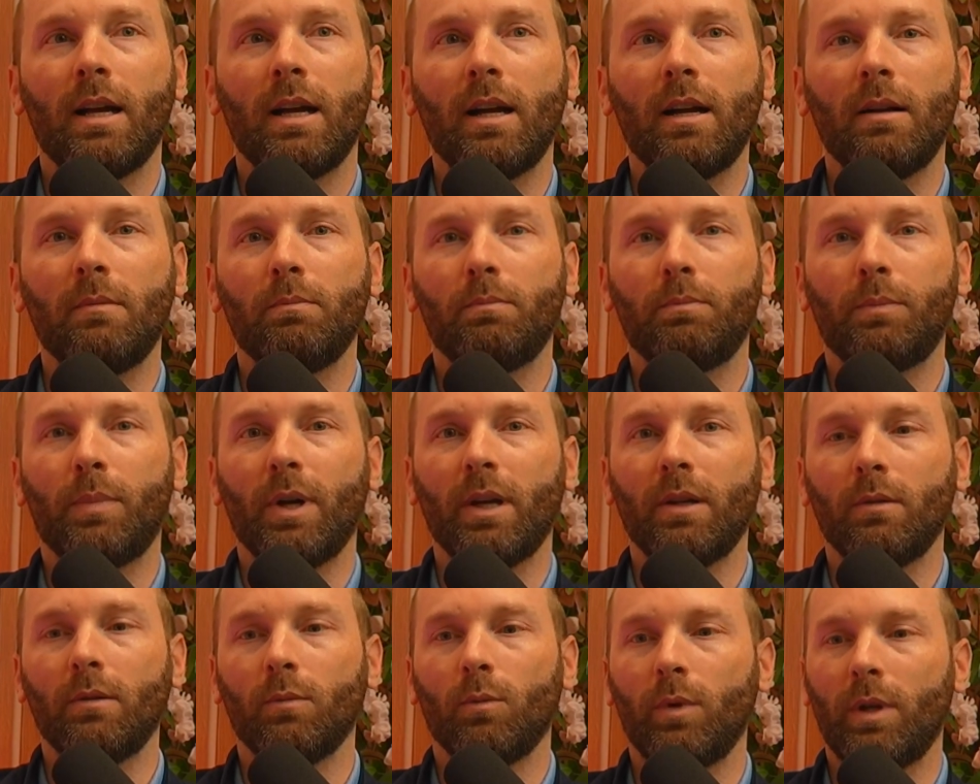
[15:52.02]
But
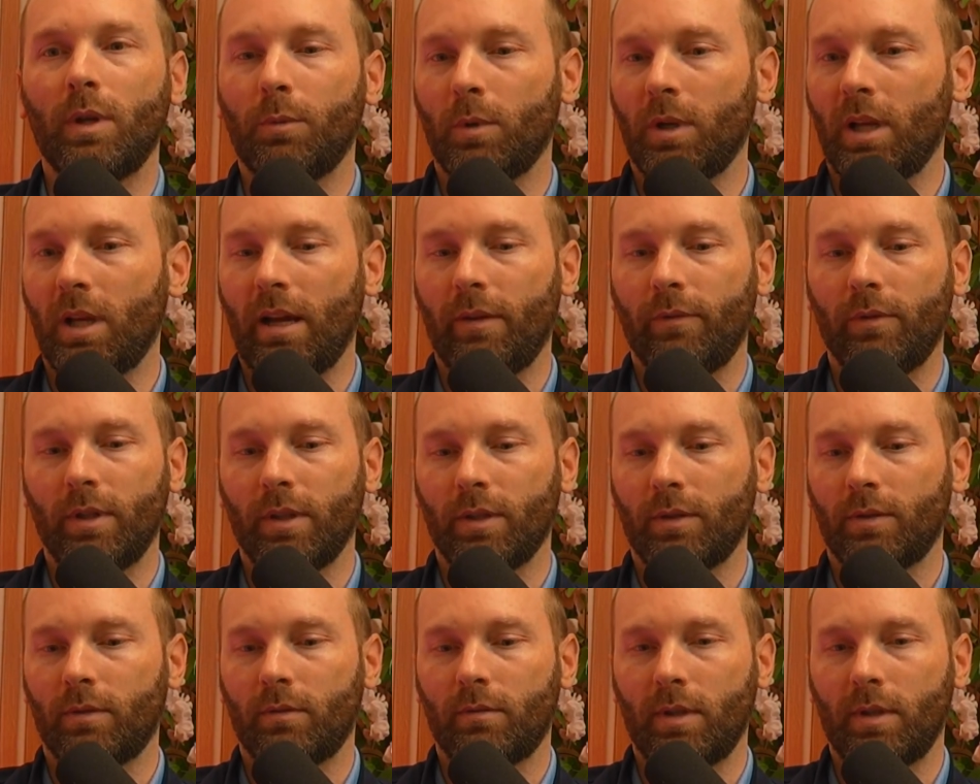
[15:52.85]
we would have
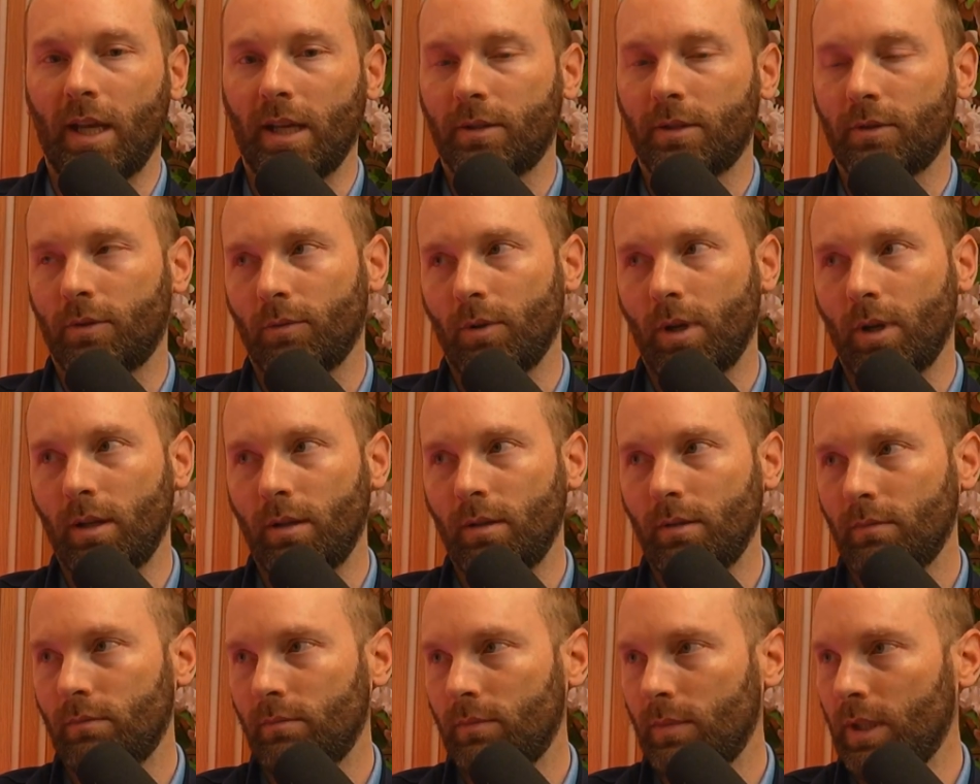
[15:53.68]
this text thread,
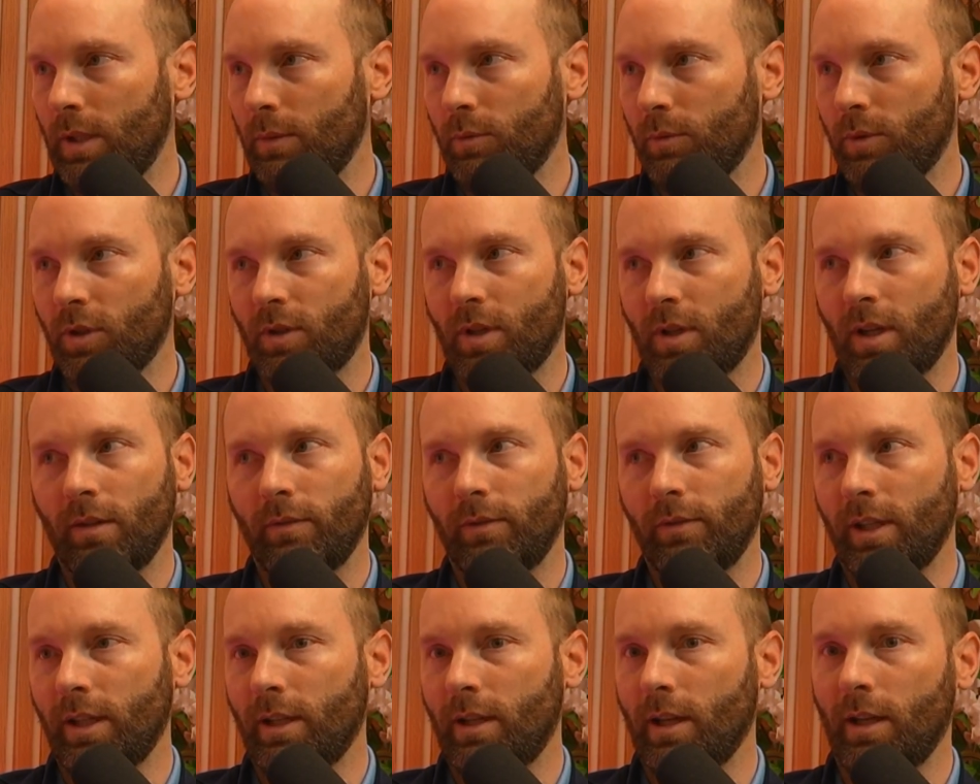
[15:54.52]
and it was just kind of
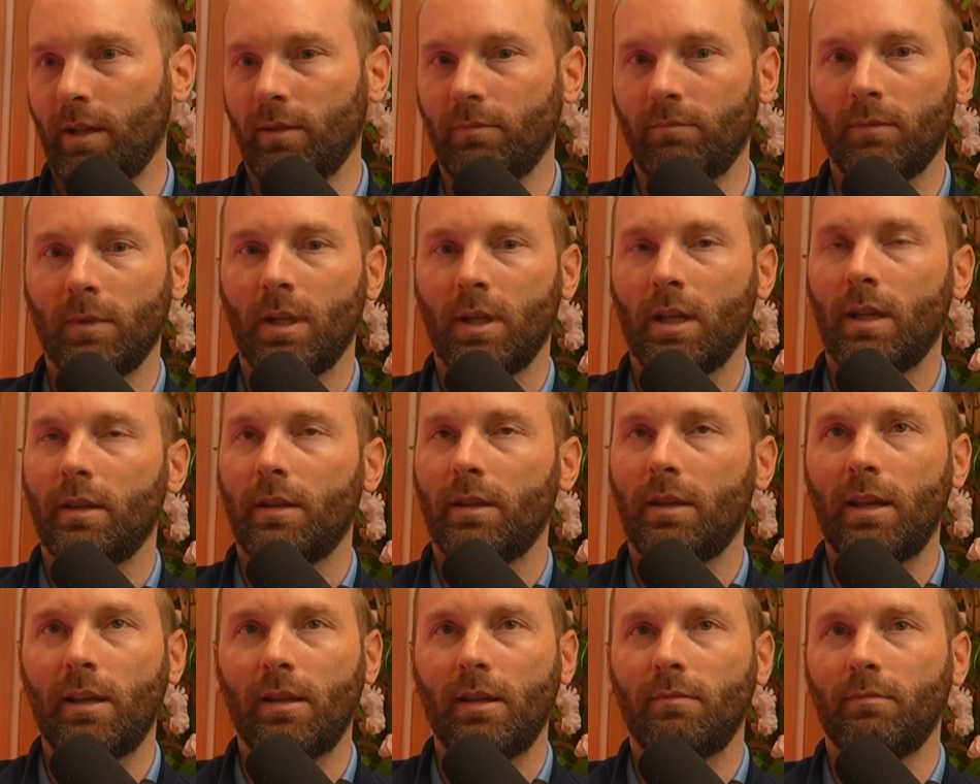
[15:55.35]
like,
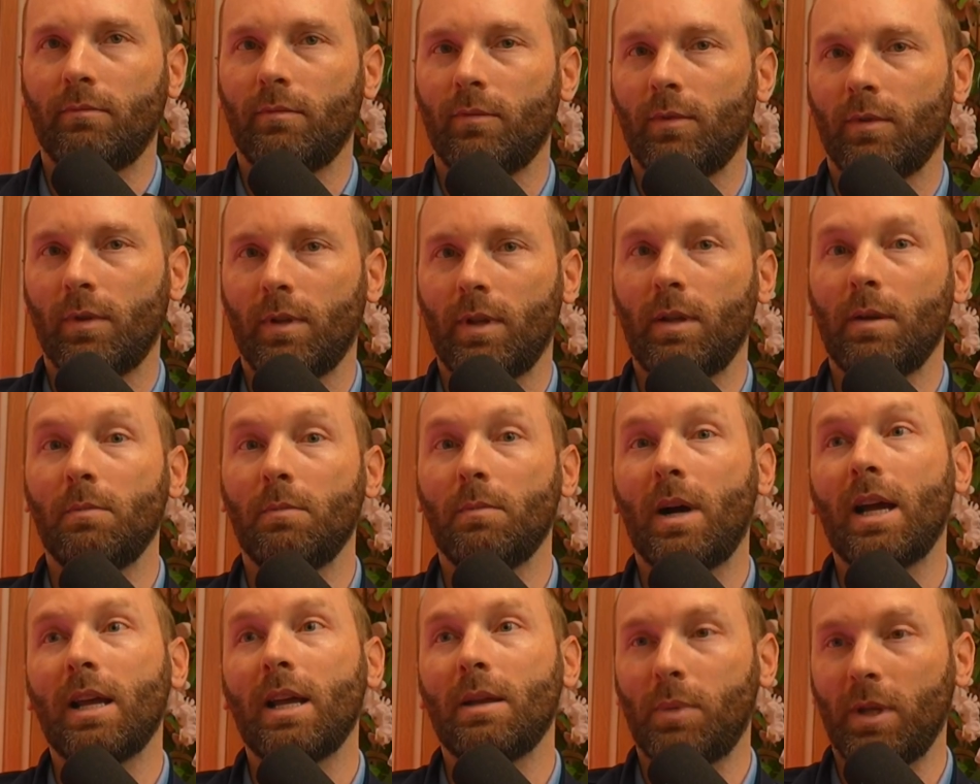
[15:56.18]
they, in
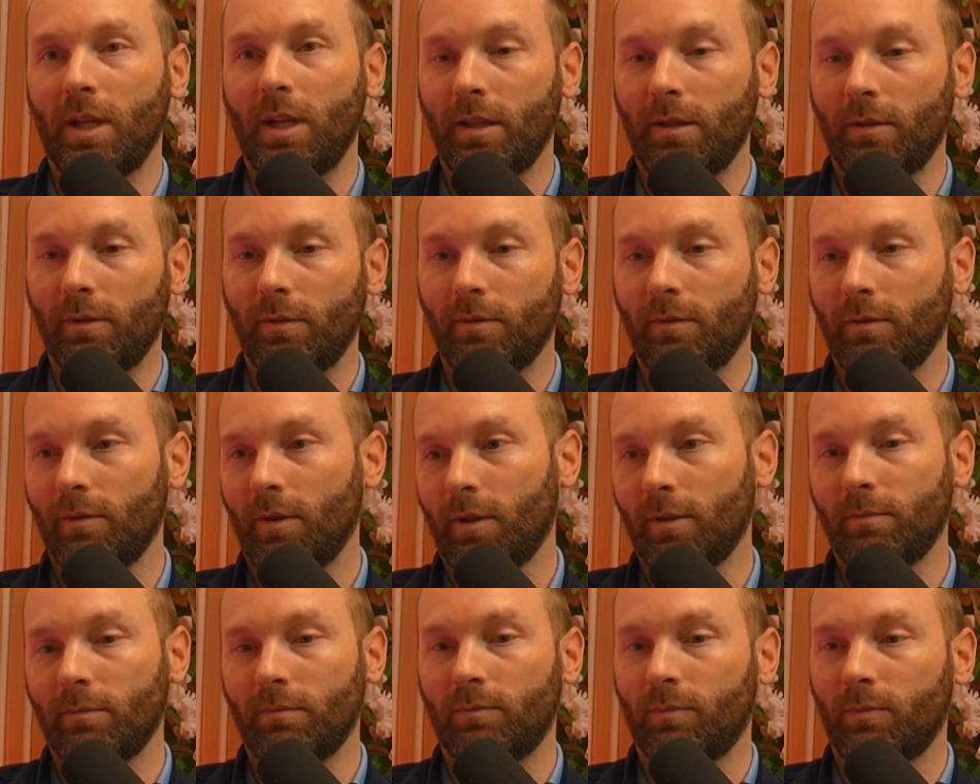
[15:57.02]
my opinion,
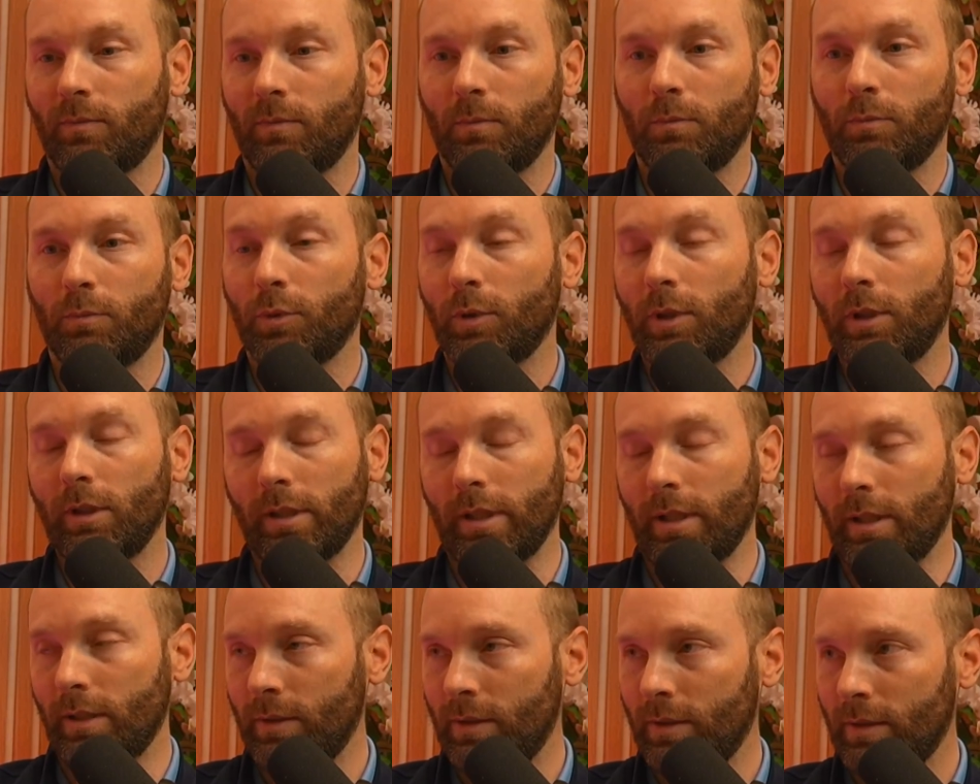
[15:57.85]
are
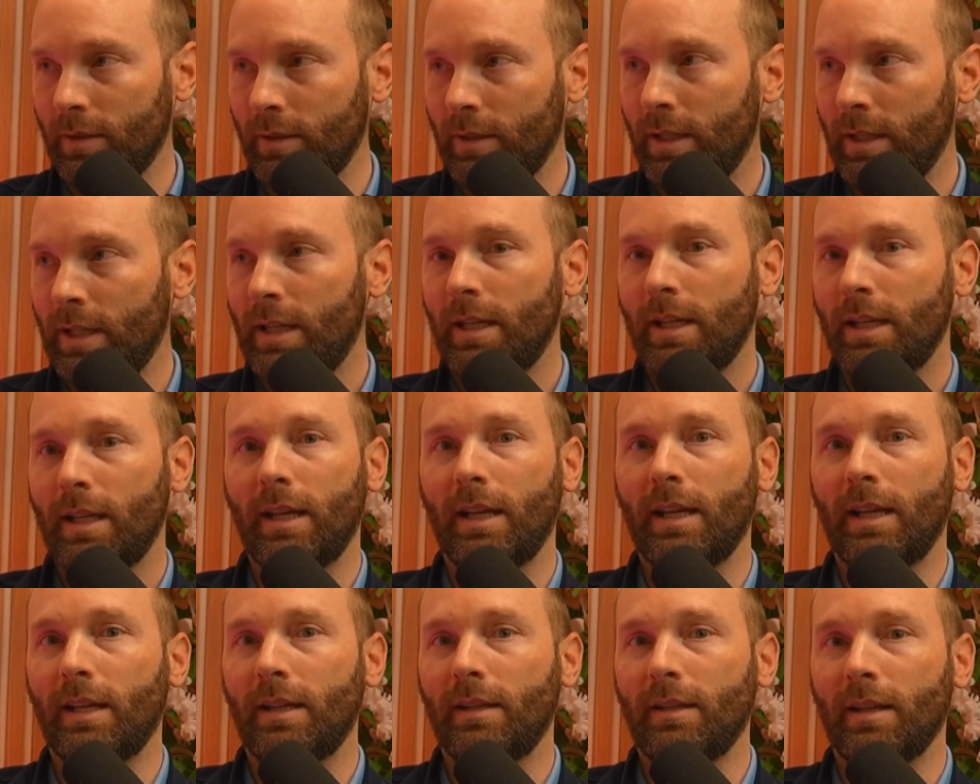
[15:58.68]
brilliant.
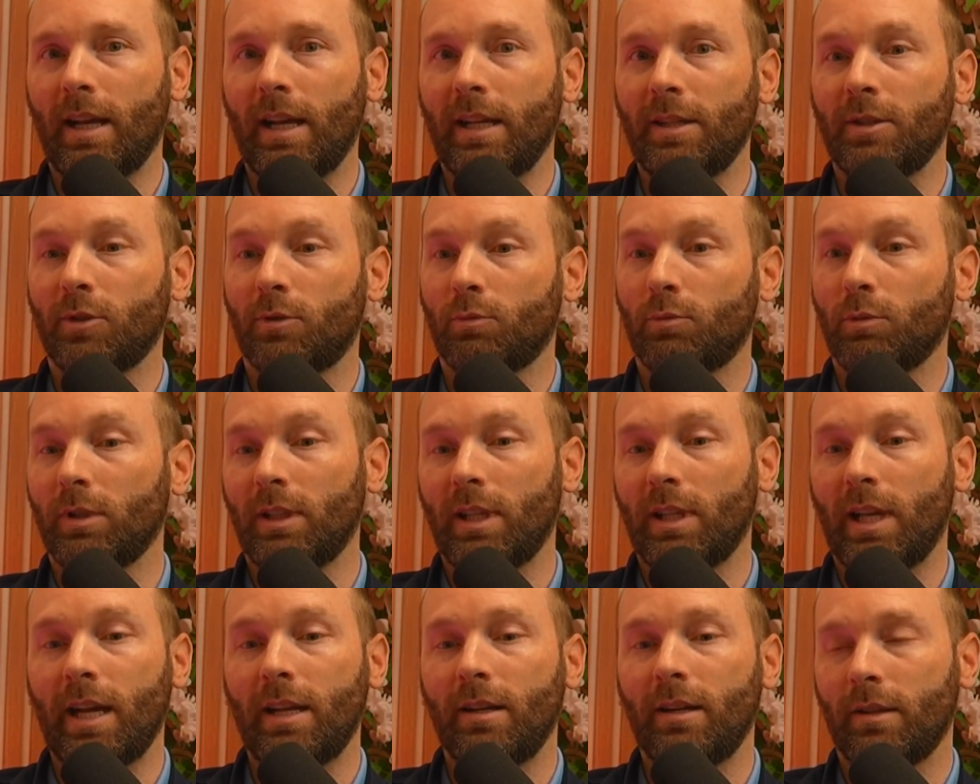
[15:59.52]
And I just
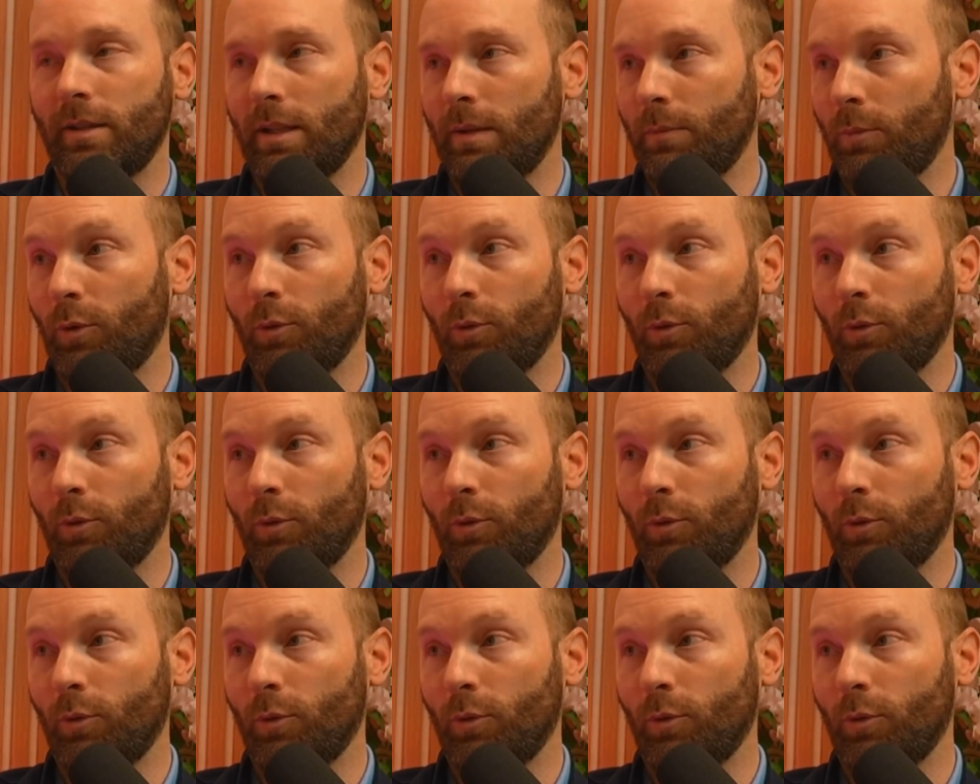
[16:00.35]
relied on them through